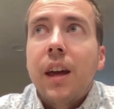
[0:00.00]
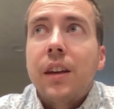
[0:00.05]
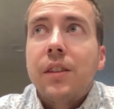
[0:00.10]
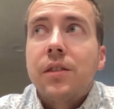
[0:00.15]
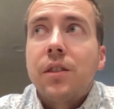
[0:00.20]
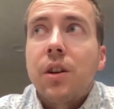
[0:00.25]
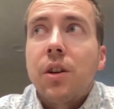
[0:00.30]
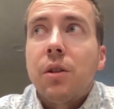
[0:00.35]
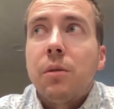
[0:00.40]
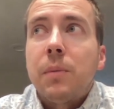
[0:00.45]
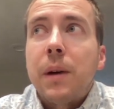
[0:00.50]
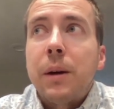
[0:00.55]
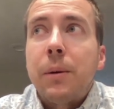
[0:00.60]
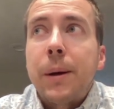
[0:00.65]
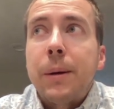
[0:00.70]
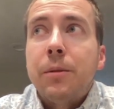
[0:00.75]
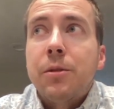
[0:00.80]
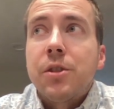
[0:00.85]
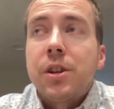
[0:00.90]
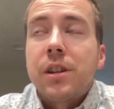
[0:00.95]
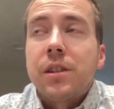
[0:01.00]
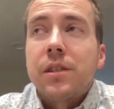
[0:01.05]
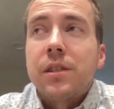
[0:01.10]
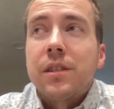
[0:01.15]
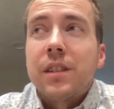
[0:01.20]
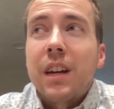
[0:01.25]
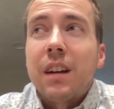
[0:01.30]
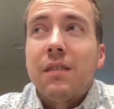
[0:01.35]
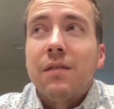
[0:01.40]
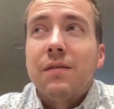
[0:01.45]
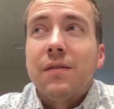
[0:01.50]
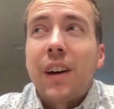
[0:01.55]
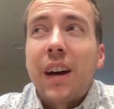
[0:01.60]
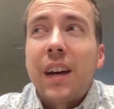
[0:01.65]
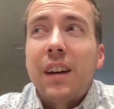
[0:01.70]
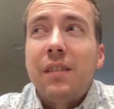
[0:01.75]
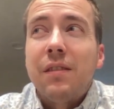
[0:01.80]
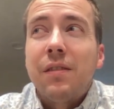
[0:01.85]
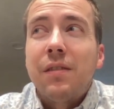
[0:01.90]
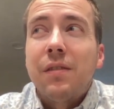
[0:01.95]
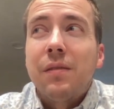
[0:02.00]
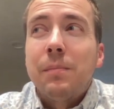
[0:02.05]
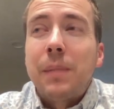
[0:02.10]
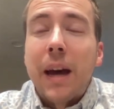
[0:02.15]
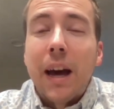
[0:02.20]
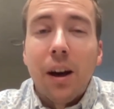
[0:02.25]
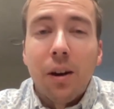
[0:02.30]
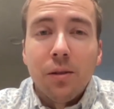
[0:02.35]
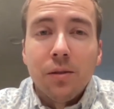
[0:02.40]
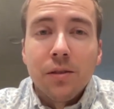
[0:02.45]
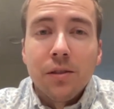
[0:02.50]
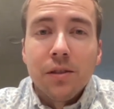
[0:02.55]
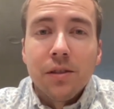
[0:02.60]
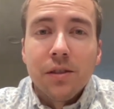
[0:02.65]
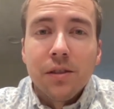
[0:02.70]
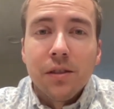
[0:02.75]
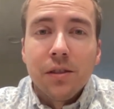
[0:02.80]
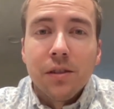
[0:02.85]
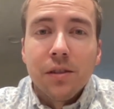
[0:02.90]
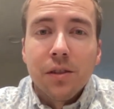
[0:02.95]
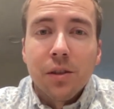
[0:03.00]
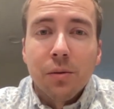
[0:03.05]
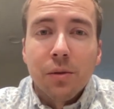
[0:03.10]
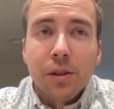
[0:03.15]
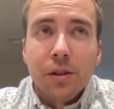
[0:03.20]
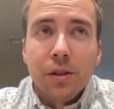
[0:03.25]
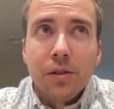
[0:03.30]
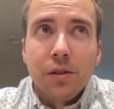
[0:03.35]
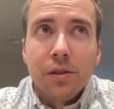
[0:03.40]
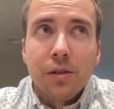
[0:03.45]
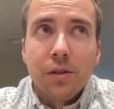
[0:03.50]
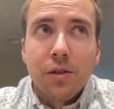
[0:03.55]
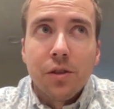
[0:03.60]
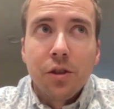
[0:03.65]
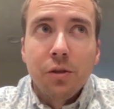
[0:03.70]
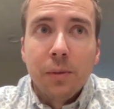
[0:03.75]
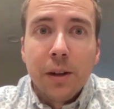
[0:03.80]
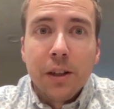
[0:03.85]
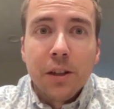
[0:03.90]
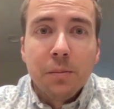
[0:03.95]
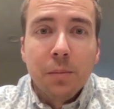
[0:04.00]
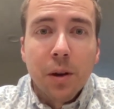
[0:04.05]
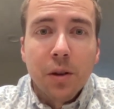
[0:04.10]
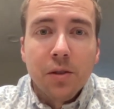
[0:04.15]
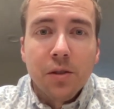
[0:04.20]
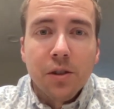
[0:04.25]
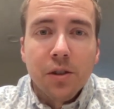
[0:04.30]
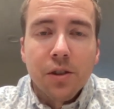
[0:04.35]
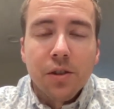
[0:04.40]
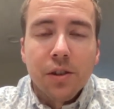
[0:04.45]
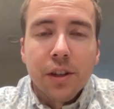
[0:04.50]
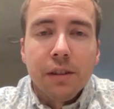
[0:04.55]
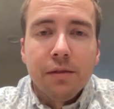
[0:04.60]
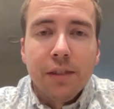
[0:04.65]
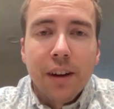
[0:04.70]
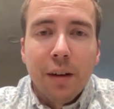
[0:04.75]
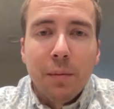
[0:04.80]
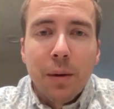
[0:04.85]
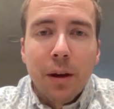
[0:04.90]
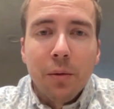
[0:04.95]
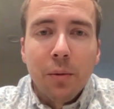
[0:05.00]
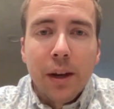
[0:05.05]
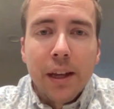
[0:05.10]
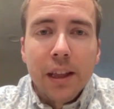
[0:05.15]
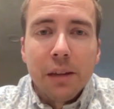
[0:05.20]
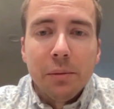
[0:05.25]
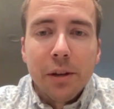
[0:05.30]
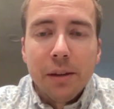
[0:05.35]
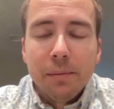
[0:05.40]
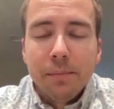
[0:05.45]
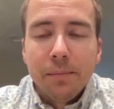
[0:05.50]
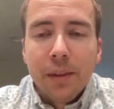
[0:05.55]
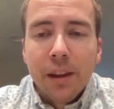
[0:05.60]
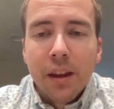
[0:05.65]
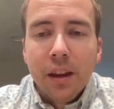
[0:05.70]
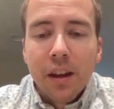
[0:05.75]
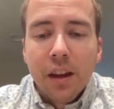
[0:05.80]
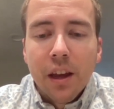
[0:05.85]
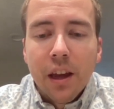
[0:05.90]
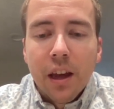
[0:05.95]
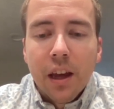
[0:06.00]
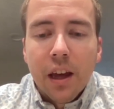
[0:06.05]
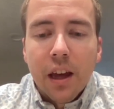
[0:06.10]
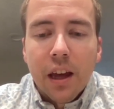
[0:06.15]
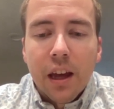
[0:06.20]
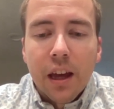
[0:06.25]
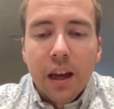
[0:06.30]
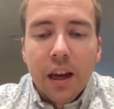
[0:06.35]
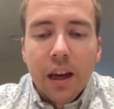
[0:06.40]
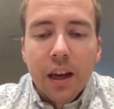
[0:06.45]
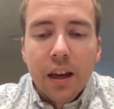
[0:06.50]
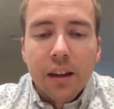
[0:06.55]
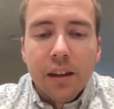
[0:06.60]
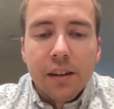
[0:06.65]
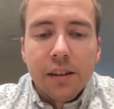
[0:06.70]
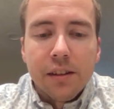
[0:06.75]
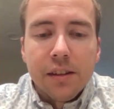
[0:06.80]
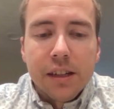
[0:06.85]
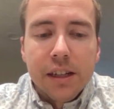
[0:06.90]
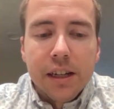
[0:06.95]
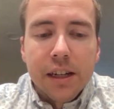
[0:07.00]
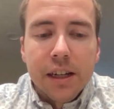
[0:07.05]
So my weight restriction is now 5 pounds. So we're 2 months post-surgery, 5-pound weight limit. And,